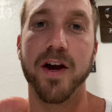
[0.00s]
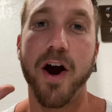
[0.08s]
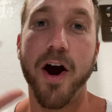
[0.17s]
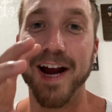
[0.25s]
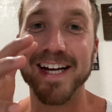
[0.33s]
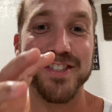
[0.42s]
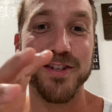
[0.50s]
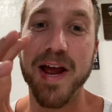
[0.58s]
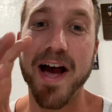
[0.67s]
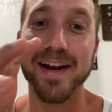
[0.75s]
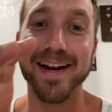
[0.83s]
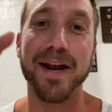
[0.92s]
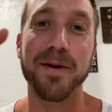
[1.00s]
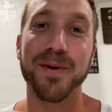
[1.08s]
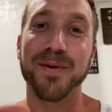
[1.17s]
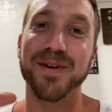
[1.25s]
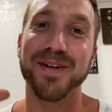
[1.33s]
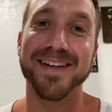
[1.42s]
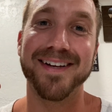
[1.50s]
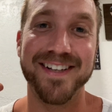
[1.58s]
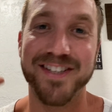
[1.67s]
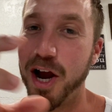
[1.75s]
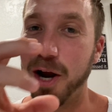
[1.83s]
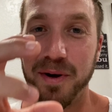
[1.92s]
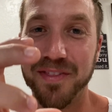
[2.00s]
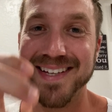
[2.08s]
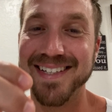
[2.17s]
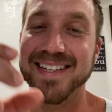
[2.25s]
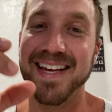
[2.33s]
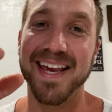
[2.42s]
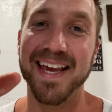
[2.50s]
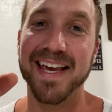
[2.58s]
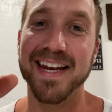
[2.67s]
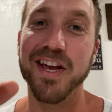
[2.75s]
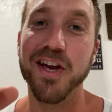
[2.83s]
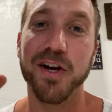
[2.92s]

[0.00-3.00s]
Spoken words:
All right, so now I got to be able to talk about this and